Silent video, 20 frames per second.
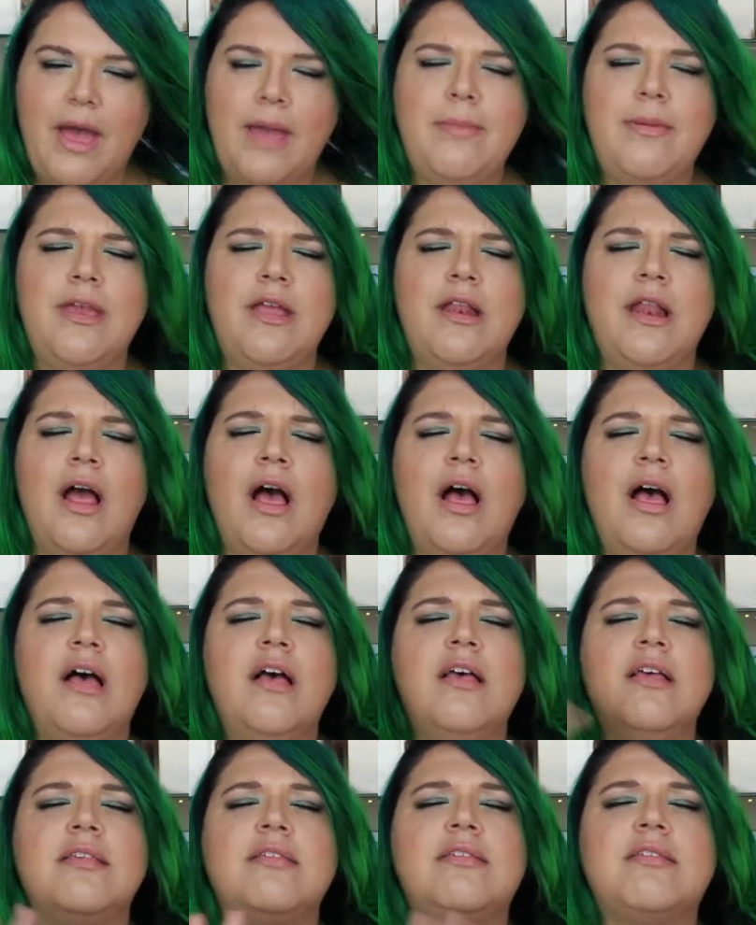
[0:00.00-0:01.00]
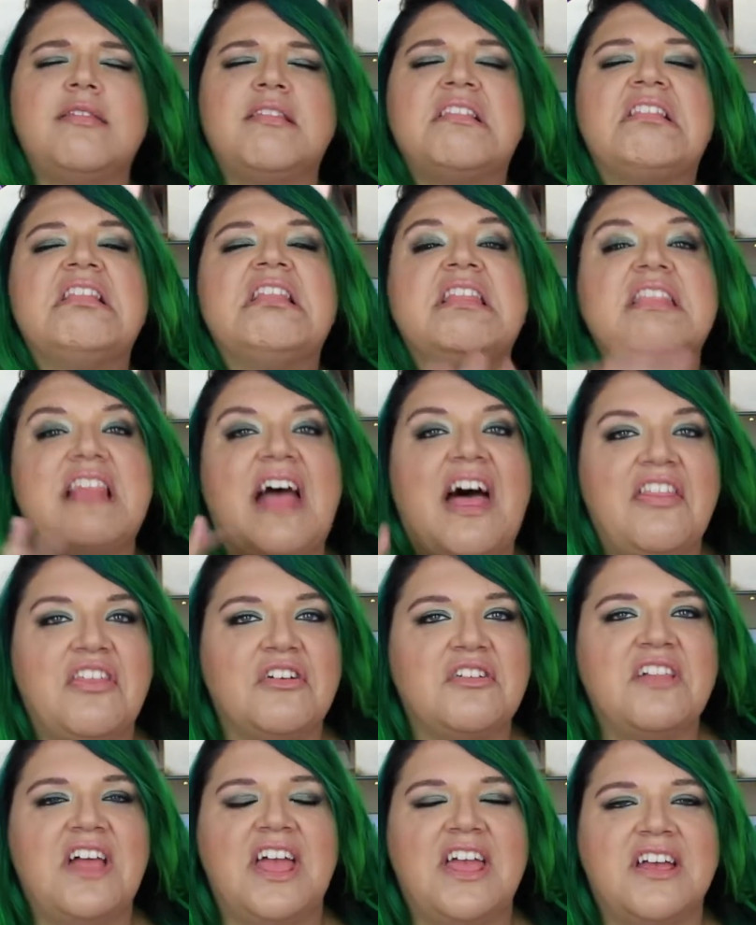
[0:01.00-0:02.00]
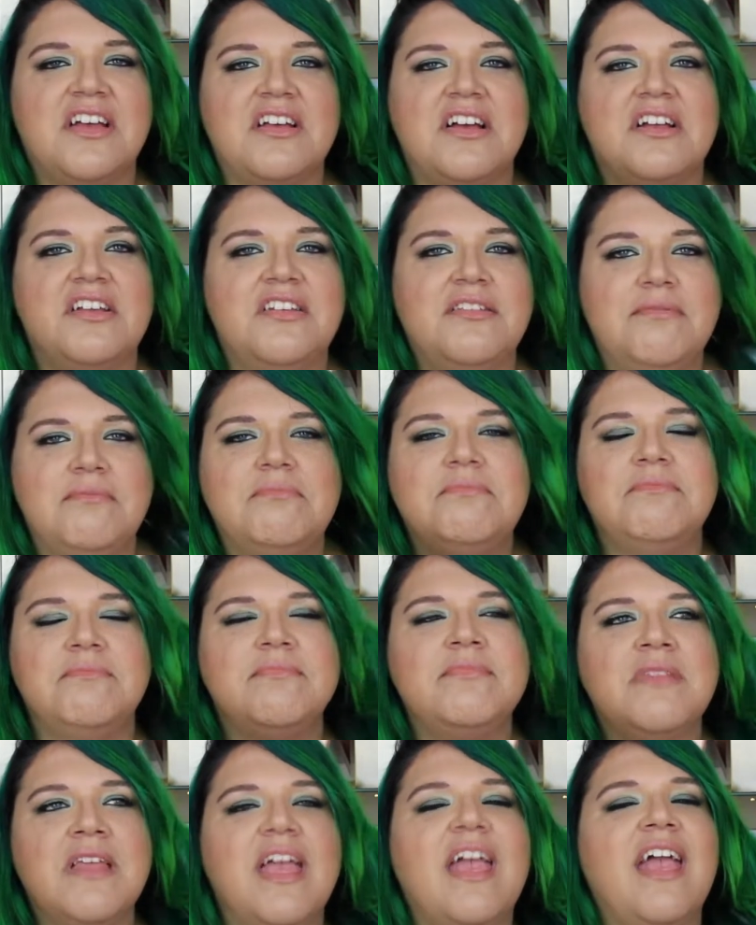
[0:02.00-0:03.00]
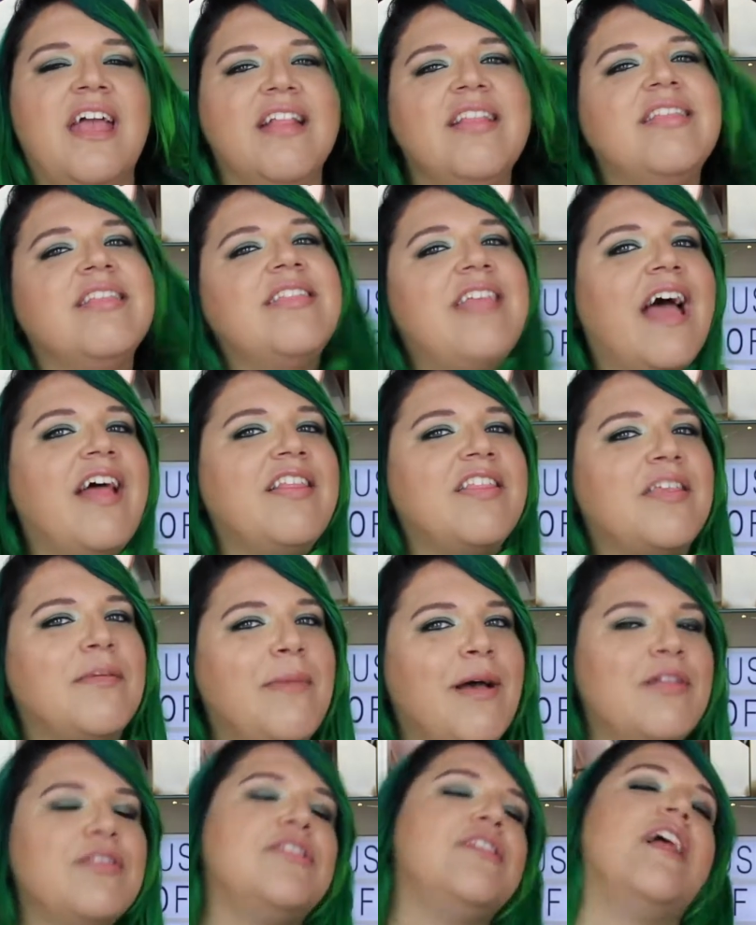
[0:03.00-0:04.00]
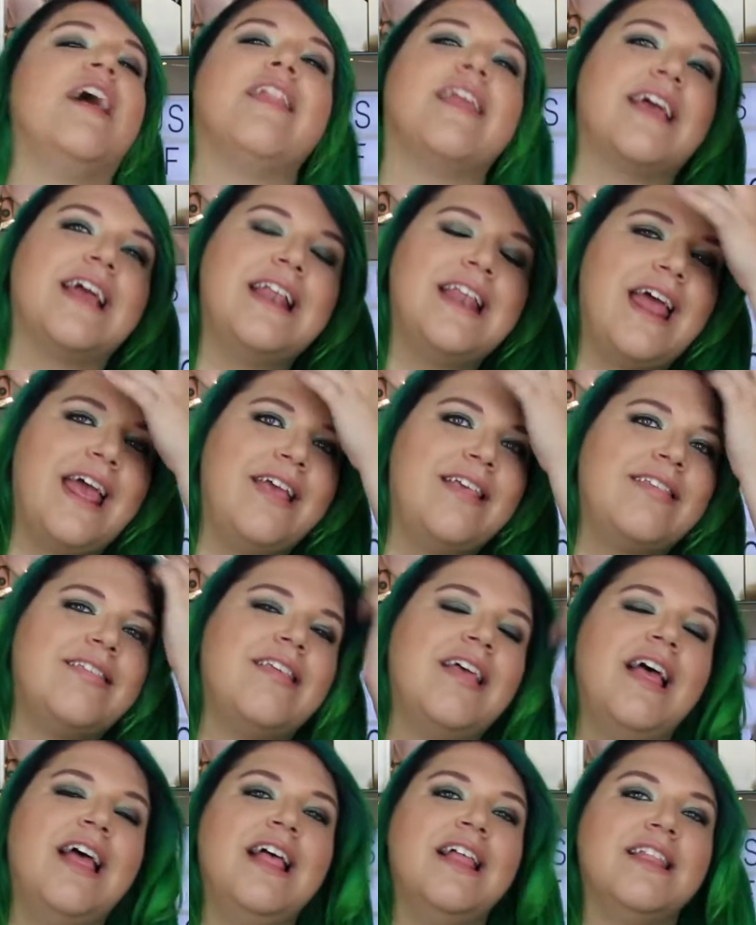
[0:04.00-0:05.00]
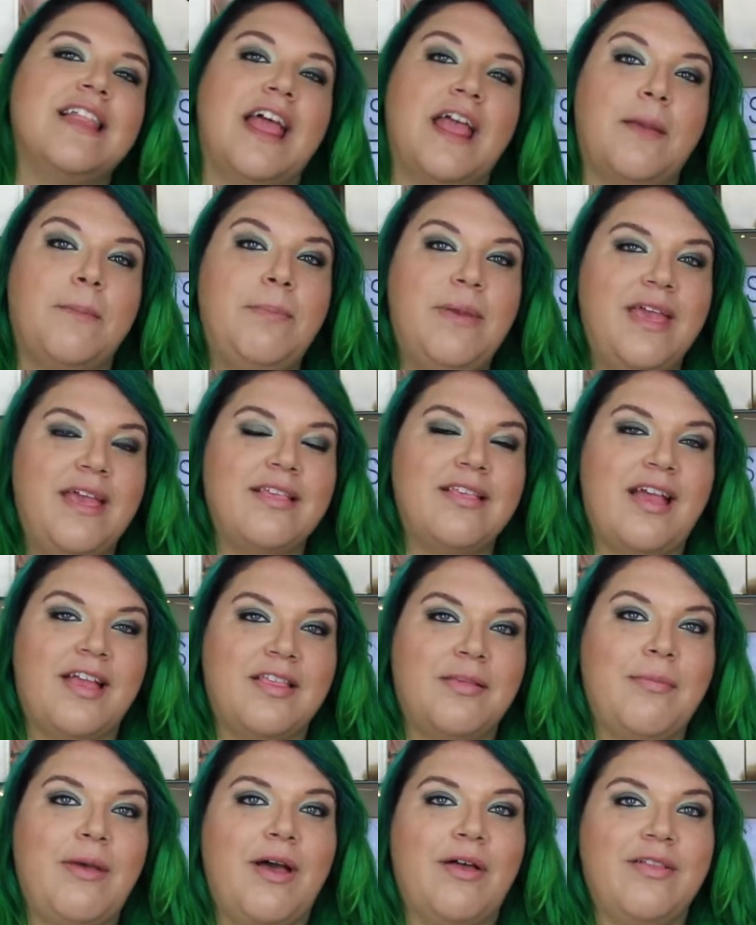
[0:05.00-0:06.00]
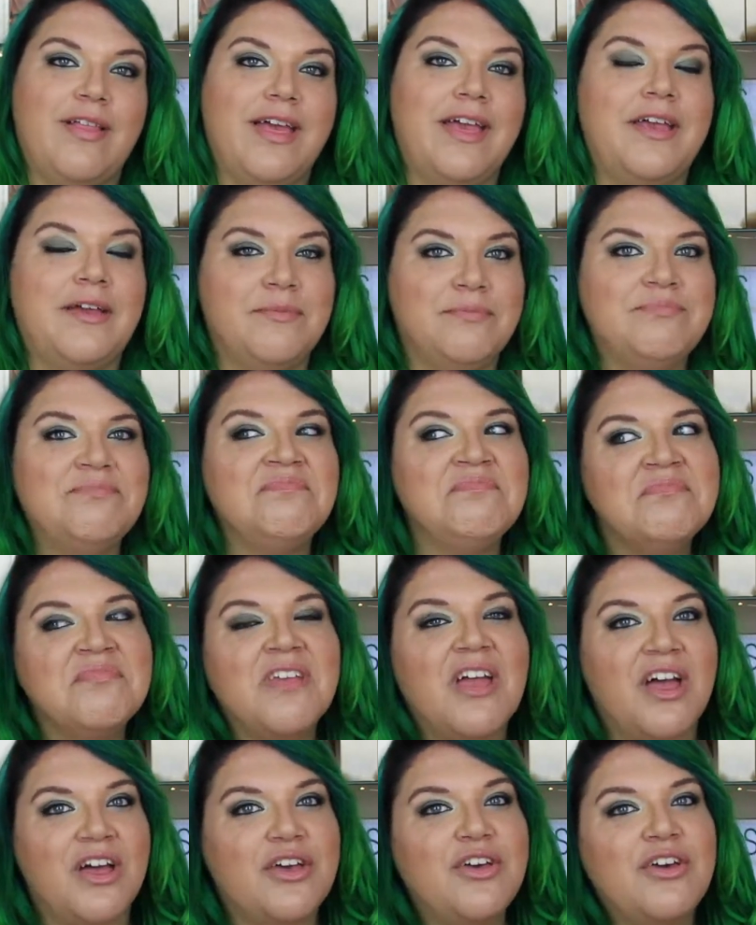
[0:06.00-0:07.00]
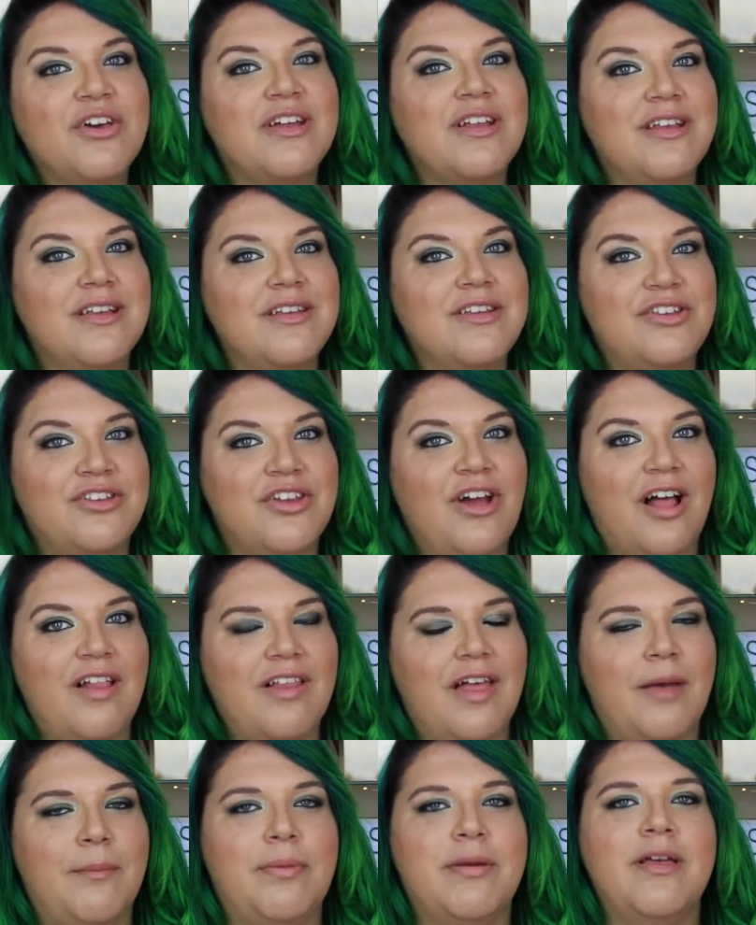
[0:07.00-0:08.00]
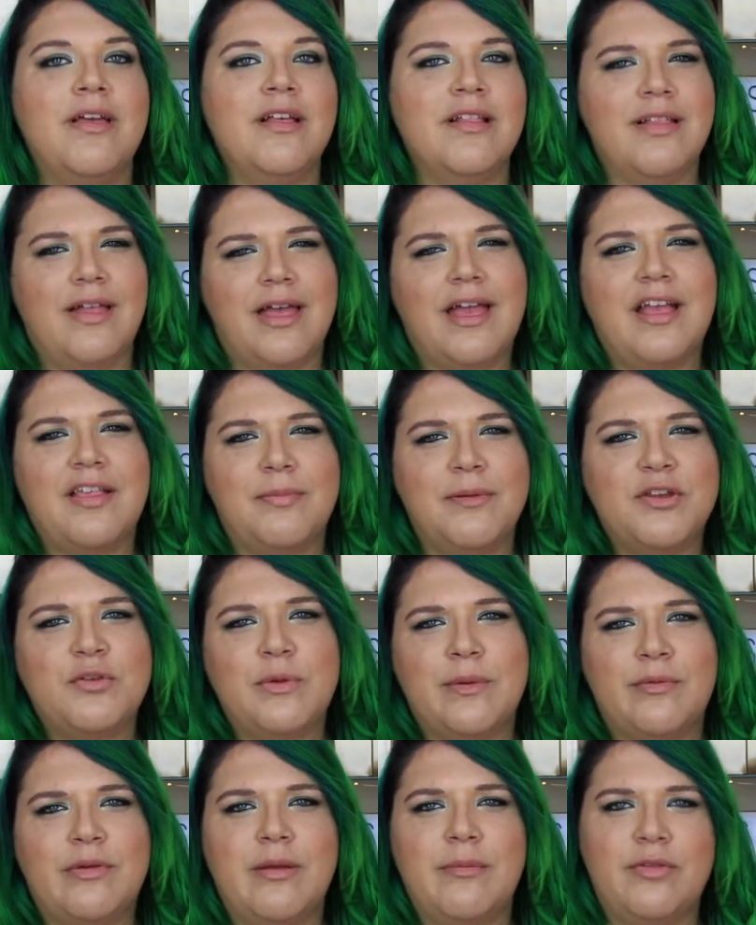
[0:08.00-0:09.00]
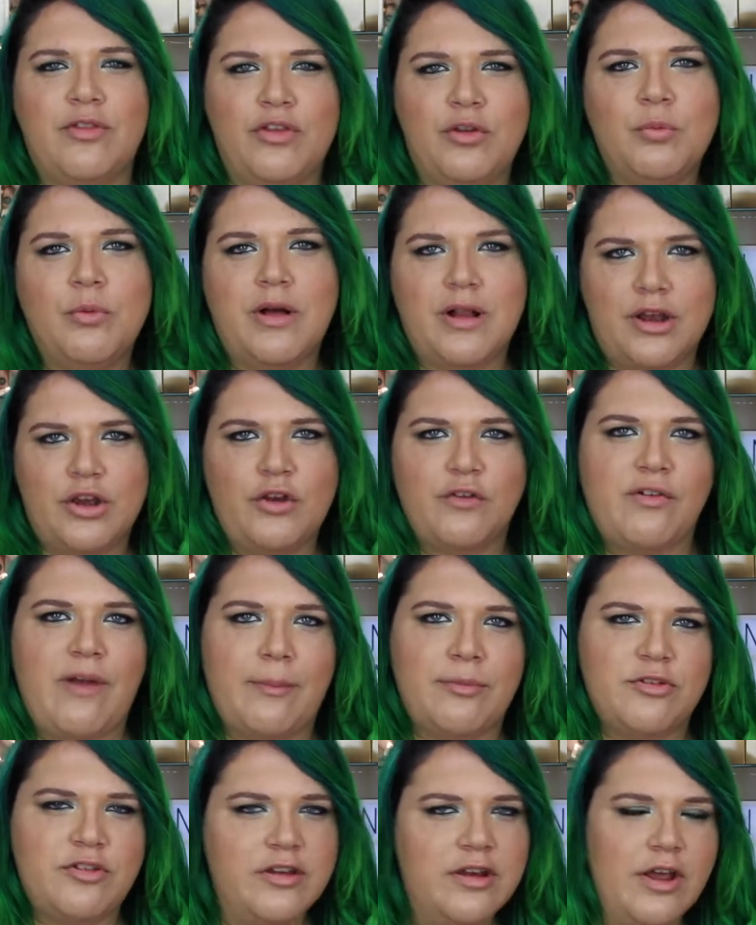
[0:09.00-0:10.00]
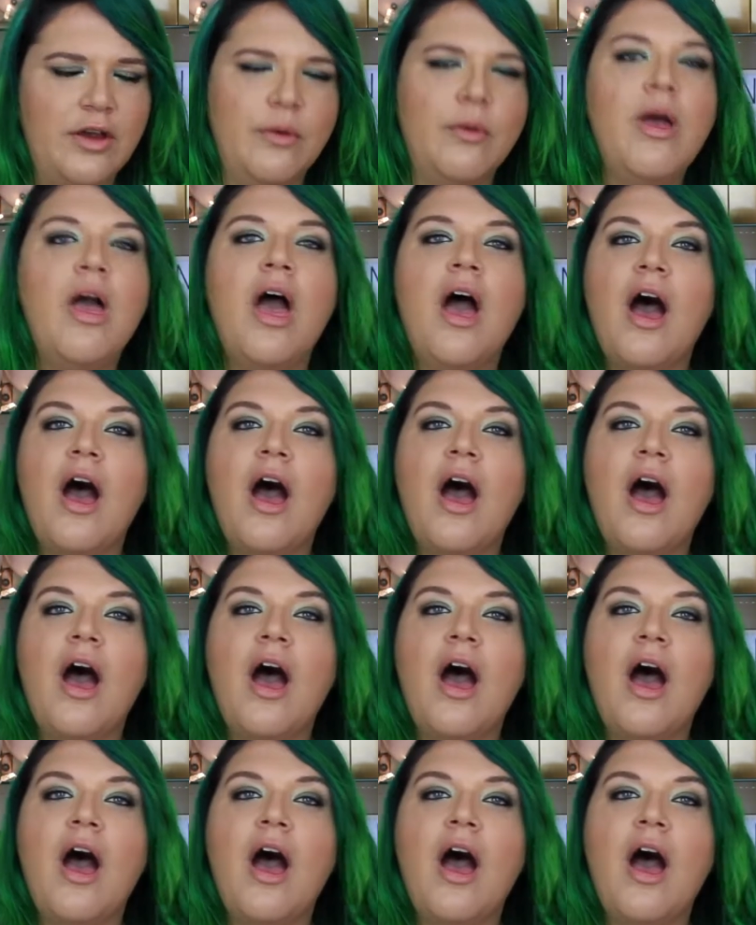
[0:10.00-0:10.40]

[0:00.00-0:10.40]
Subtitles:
I mean, slather, like an intense amount, not like a nice like pea-sized amount, like a good dollop, like as much whipped cream as you'd want on your frappuccino.